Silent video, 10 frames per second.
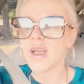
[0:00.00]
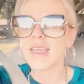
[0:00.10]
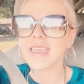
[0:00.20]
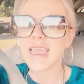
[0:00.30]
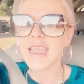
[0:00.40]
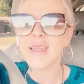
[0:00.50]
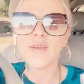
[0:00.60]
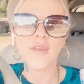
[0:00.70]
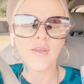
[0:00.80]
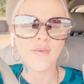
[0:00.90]
I can't
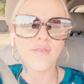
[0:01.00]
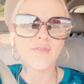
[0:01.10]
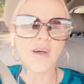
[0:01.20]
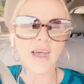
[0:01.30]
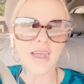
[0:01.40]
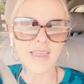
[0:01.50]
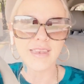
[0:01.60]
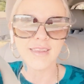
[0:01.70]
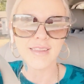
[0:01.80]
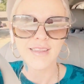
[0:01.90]

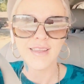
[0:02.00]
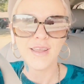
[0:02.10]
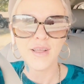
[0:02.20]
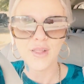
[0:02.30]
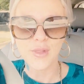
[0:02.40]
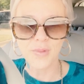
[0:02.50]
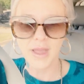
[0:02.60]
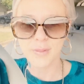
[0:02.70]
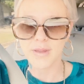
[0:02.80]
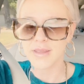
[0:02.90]
find the
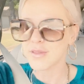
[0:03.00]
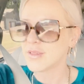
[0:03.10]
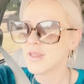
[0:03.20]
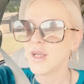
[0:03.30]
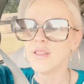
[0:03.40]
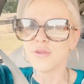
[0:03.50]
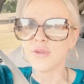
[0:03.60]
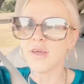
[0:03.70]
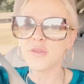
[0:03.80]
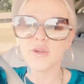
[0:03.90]
black pants
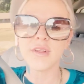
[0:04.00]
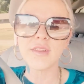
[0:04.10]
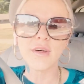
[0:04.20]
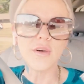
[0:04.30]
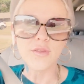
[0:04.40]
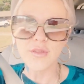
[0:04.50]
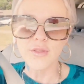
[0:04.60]
not the dirty clothes.